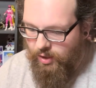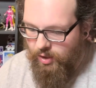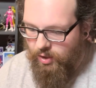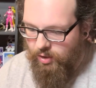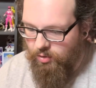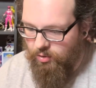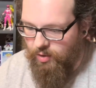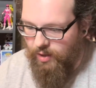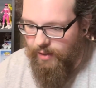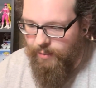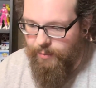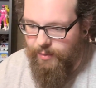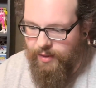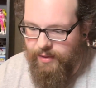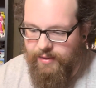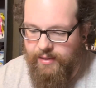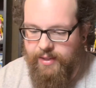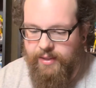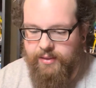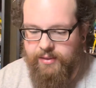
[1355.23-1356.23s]

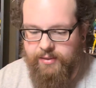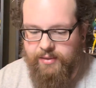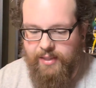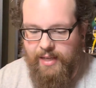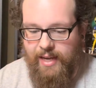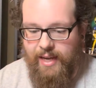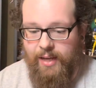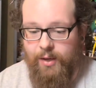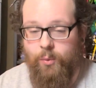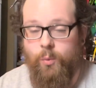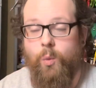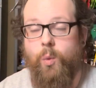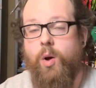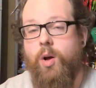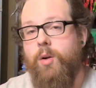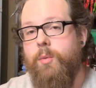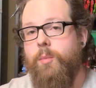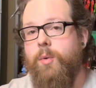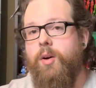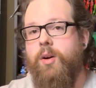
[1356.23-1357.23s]
grabbing this at
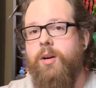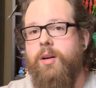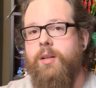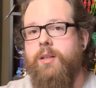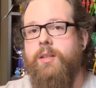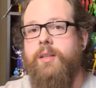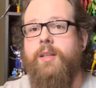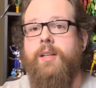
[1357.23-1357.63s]
Walmart